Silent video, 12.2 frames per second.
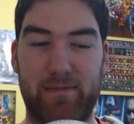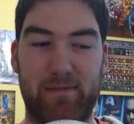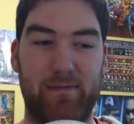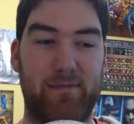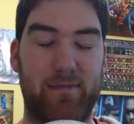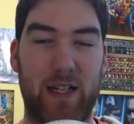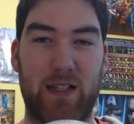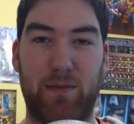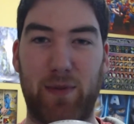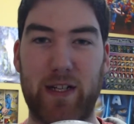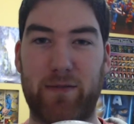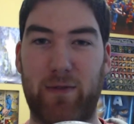that's the
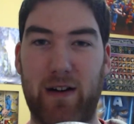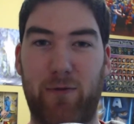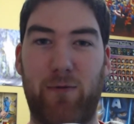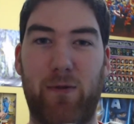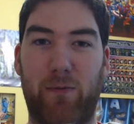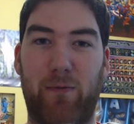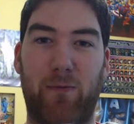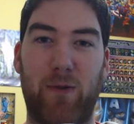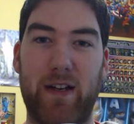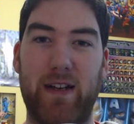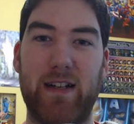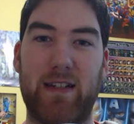place where everyone
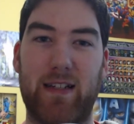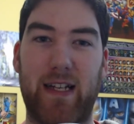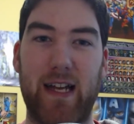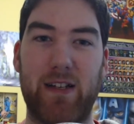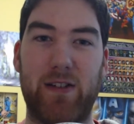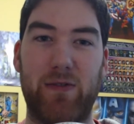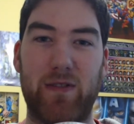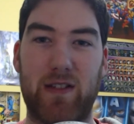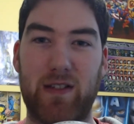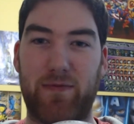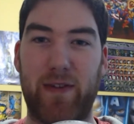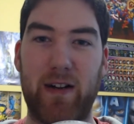needs to get to. It's
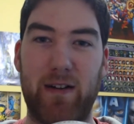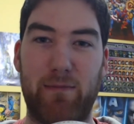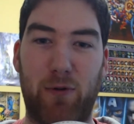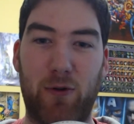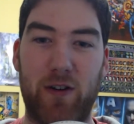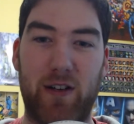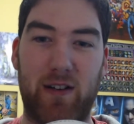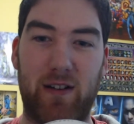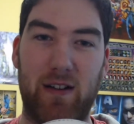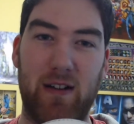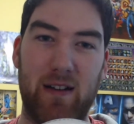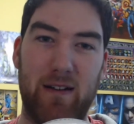this very important
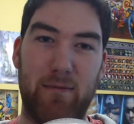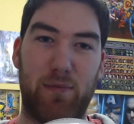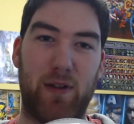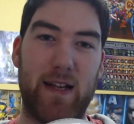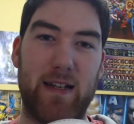place,